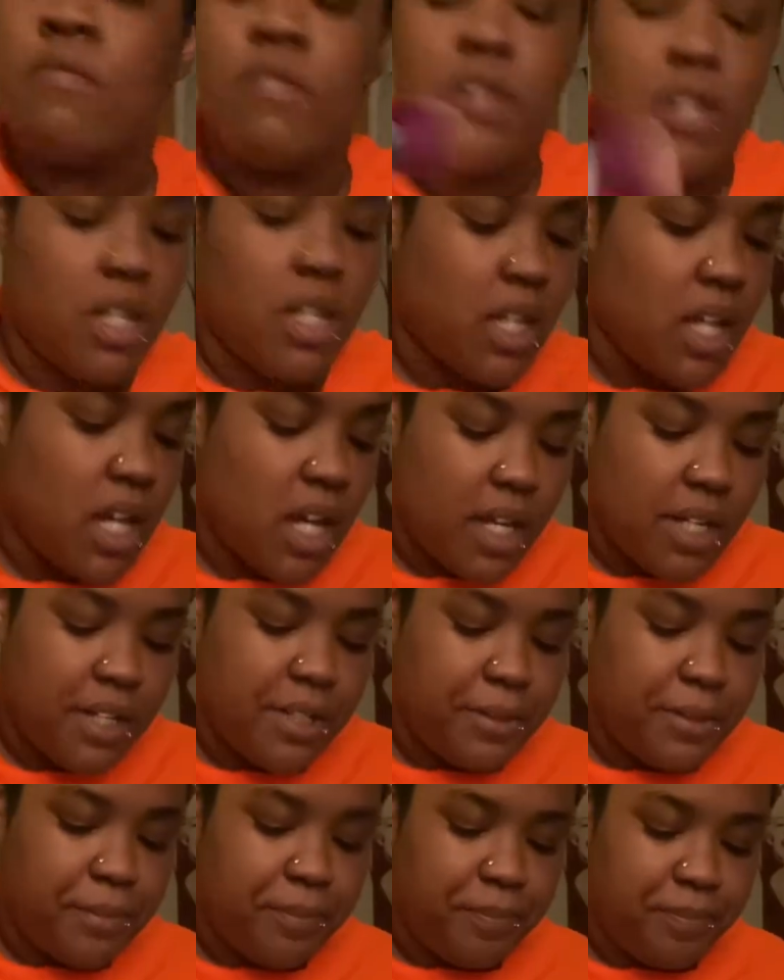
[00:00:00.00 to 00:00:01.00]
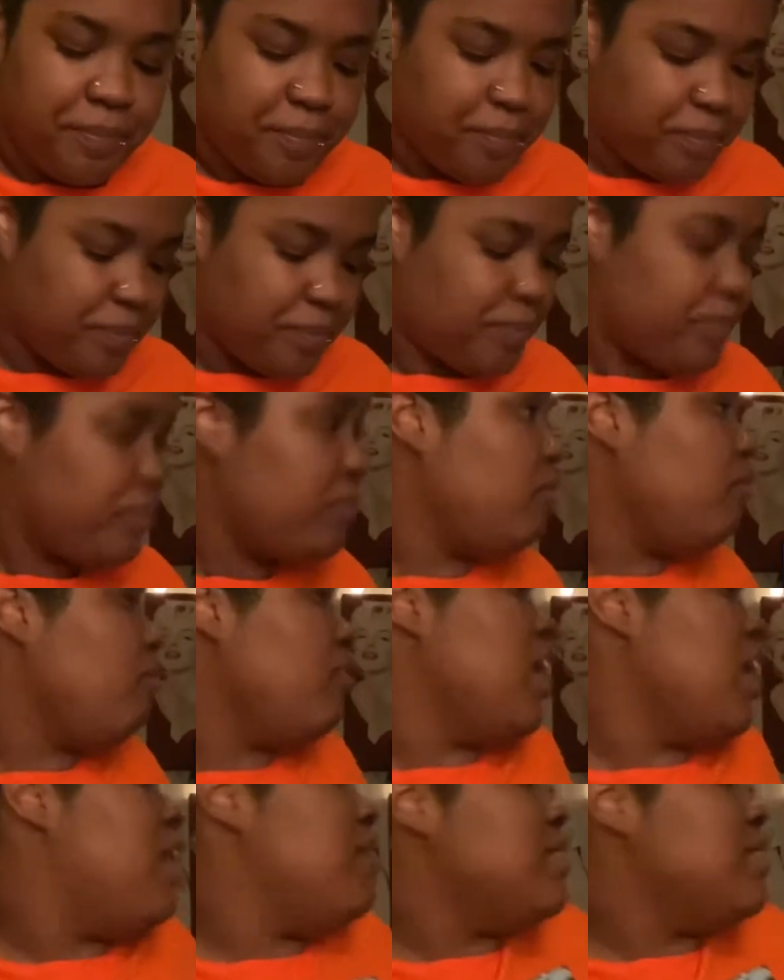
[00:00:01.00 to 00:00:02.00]
Y'all,
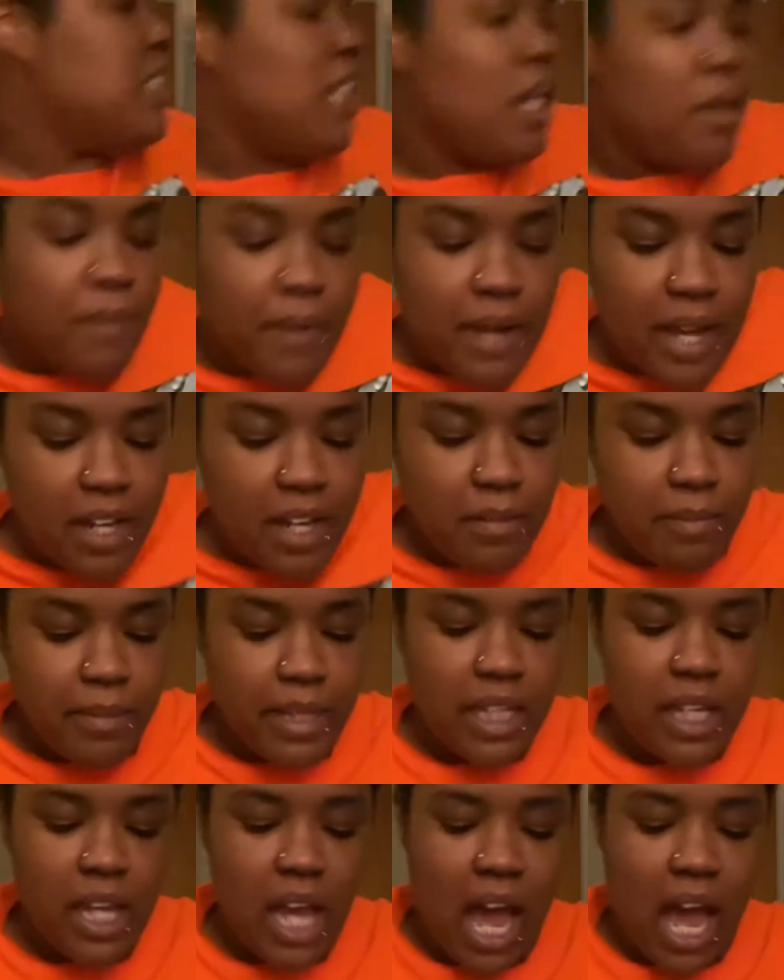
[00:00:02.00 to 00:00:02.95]
I'm so proud of me.